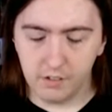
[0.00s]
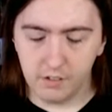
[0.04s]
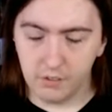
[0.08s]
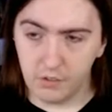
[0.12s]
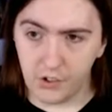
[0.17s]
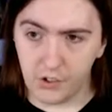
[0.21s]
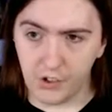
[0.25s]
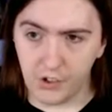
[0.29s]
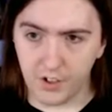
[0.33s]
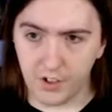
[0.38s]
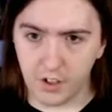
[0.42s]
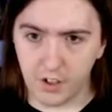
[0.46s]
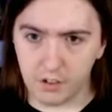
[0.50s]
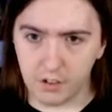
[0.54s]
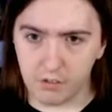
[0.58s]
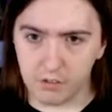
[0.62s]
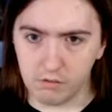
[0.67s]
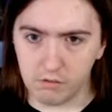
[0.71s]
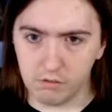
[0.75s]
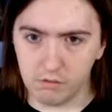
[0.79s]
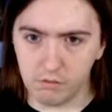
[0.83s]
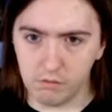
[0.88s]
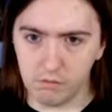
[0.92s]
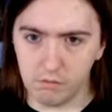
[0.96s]
So,
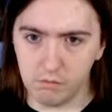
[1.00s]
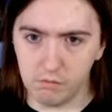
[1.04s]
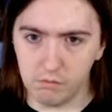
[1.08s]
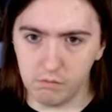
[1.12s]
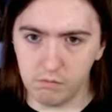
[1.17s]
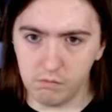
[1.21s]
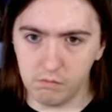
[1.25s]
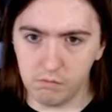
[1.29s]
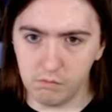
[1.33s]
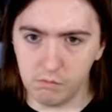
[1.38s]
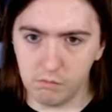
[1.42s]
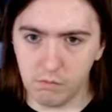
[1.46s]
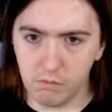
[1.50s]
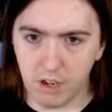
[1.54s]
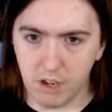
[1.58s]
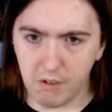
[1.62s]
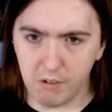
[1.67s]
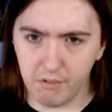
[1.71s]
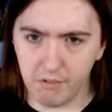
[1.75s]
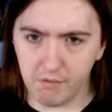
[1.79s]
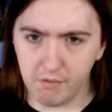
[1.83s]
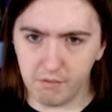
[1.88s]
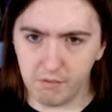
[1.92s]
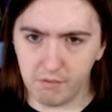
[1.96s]

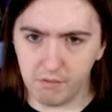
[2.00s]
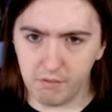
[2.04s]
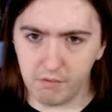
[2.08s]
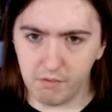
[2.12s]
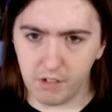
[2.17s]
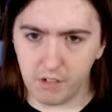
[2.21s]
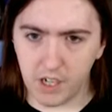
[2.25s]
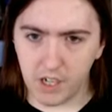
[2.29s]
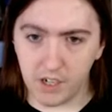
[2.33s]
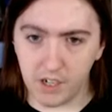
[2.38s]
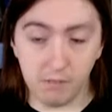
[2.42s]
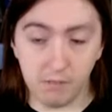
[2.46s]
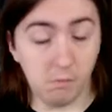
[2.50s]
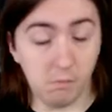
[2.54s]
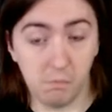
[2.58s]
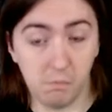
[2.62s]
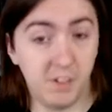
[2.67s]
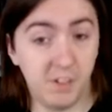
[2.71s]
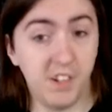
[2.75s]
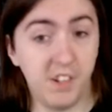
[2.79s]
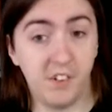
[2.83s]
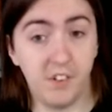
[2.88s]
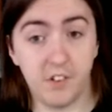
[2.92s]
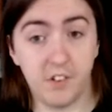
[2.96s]

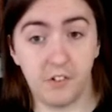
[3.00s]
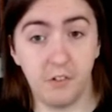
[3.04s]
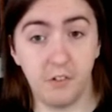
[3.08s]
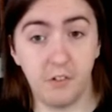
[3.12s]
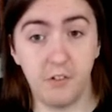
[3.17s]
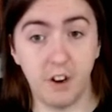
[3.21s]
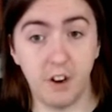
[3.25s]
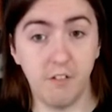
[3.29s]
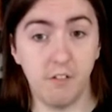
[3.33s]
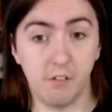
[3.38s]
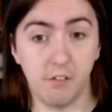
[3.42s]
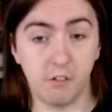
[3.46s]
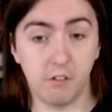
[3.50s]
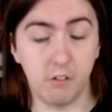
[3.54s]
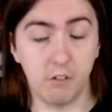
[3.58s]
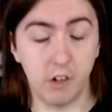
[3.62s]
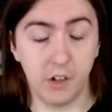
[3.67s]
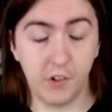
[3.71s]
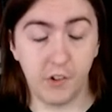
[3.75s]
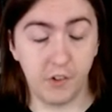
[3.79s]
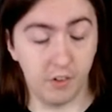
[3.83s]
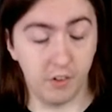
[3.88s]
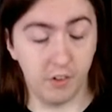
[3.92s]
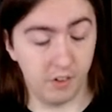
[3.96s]
this is just a general
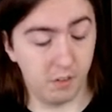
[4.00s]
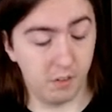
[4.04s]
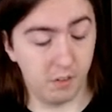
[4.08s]
question.